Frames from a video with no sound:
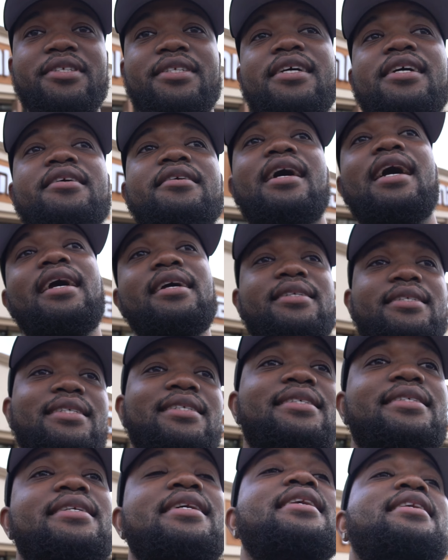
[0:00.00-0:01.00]
Center
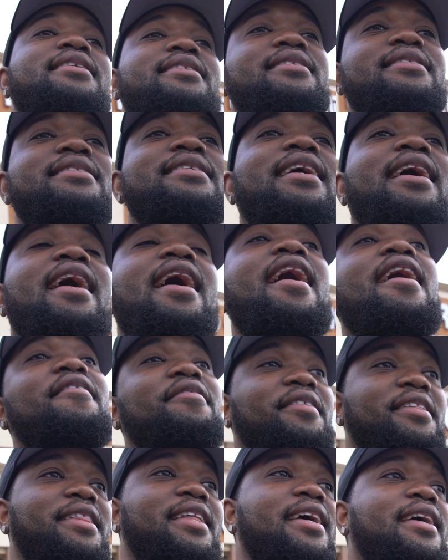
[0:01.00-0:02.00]
actually sell
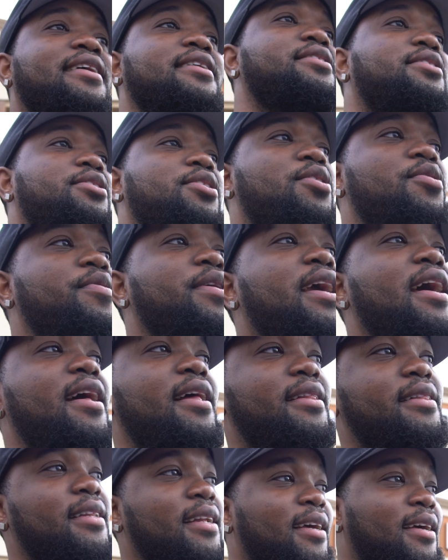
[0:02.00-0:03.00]
everything so we
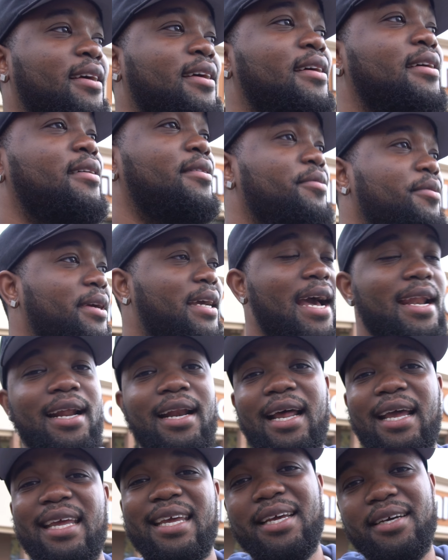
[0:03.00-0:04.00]
got we kind
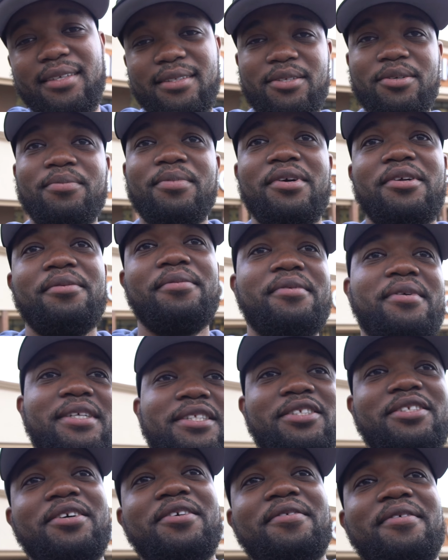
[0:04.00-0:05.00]
of like killed two birds with
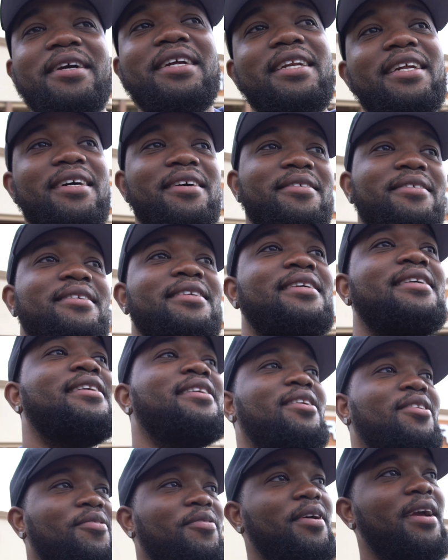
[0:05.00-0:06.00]
one stone right now
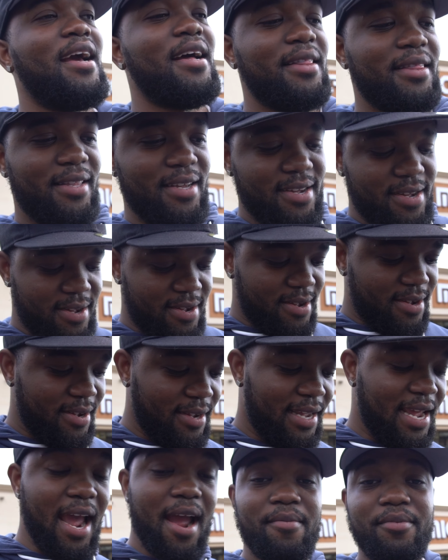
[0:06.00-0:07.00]
we got
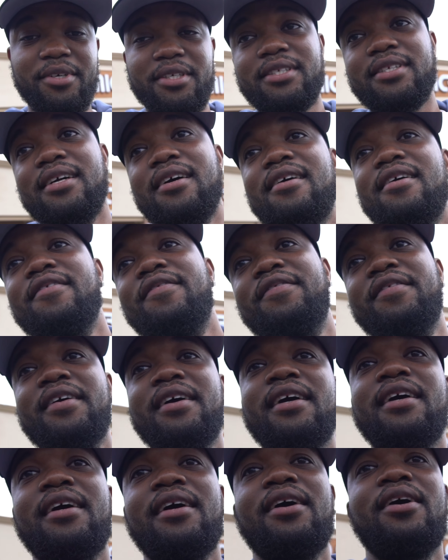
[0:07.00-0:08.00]
the camera stuff
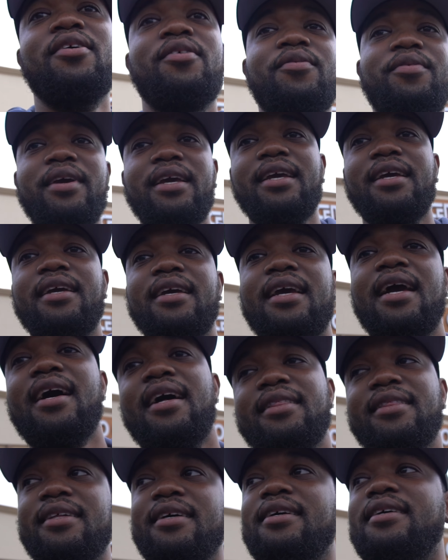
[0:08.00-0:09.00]
we
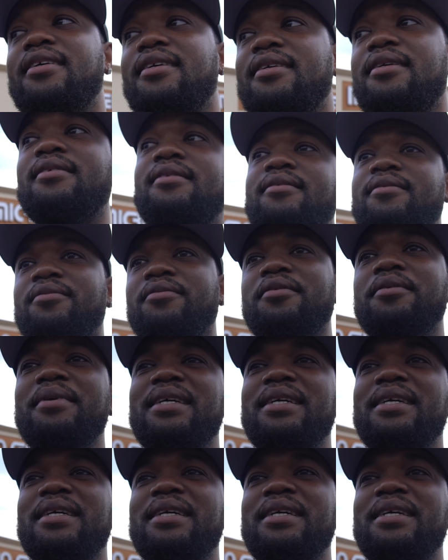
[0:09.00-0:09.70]
got the we